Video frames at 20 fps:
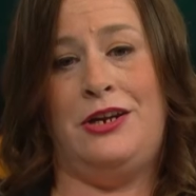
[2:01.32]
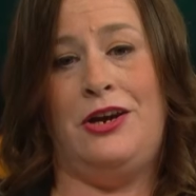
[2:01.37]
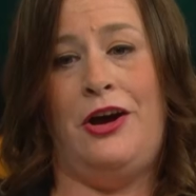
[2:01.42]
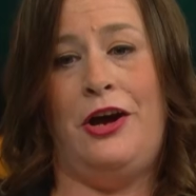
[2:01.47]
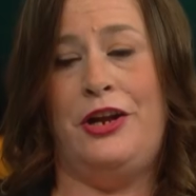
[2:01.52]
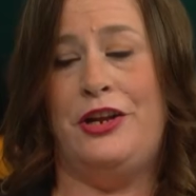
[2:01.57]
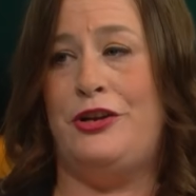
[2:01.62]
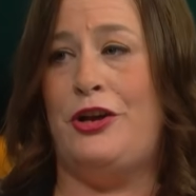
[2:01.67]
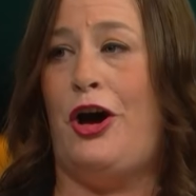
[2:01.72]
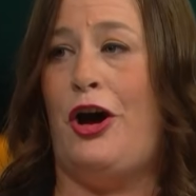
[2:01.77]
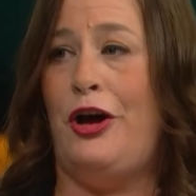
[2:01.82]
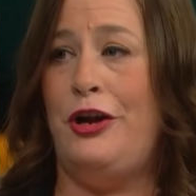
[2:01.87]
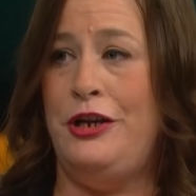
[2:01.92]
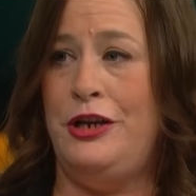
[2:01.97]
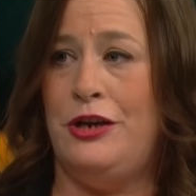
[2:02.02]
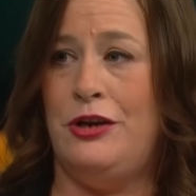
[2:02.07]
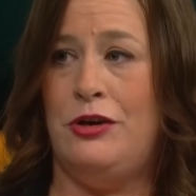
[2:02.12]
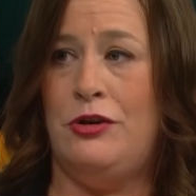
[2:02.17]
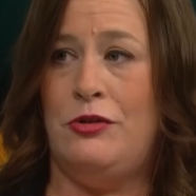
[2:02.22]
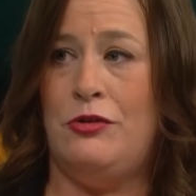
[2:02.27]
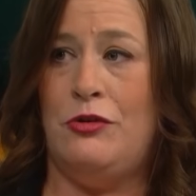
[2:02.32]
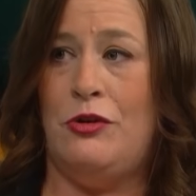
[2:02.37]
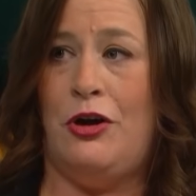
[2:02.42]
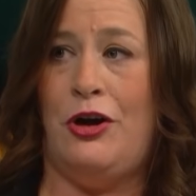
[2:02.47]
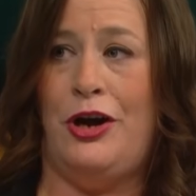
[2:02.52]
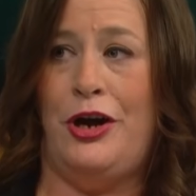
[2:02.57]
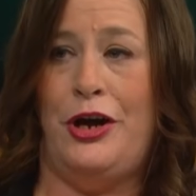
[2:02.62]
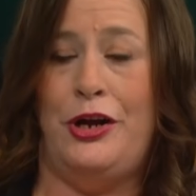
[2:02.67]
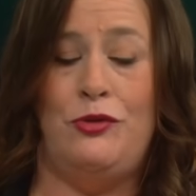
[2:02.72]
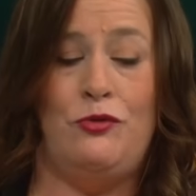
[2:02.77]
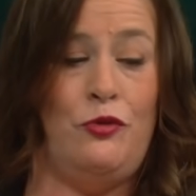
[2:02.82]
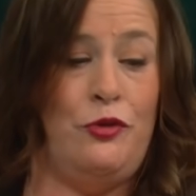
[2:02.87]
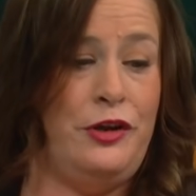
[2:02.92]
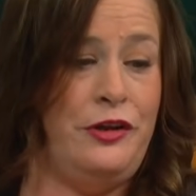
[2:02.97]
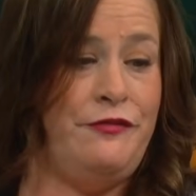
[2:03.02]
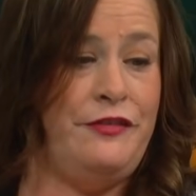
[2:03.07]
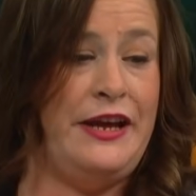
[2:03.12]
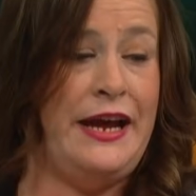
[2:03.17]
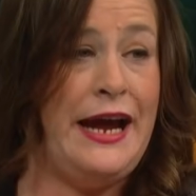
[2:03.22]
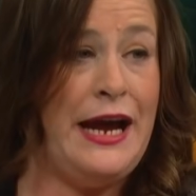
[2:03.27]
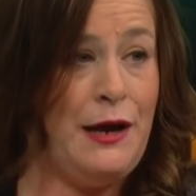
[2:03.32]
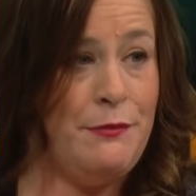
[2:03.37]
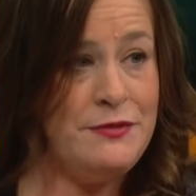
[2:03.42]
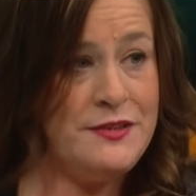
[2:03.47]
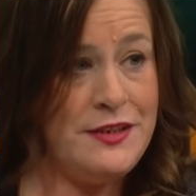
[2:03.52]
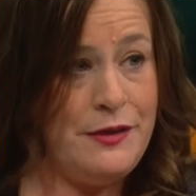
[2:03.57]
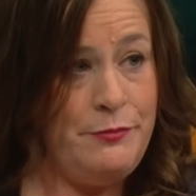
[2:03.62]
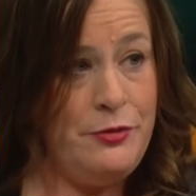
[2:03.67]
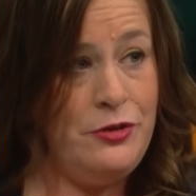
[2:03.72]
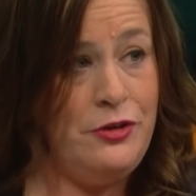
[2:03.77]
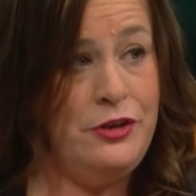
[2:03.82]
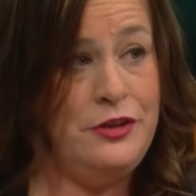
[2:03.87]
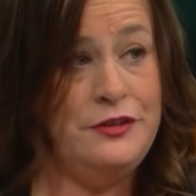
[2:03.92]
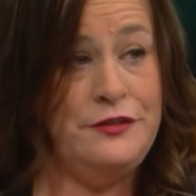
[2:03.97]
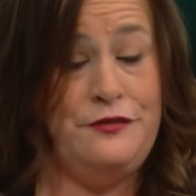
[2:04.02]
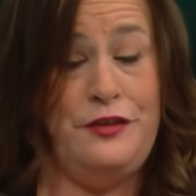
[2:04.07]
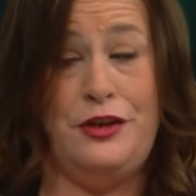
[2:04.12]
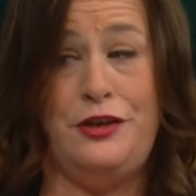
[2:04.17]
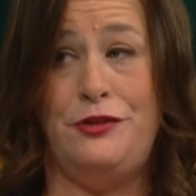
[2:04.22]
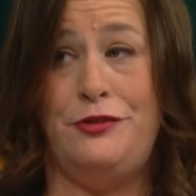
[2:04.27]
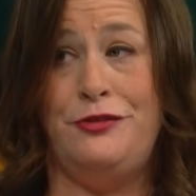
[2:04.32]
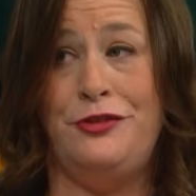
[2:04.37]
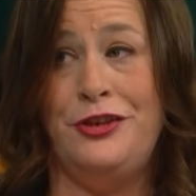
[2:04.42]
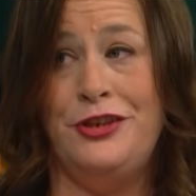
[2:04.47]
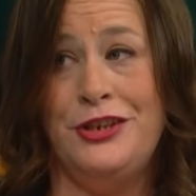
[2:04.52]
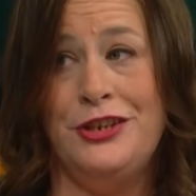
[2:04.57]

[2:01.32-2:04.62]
caught an audio on one of the apps I put on his phone.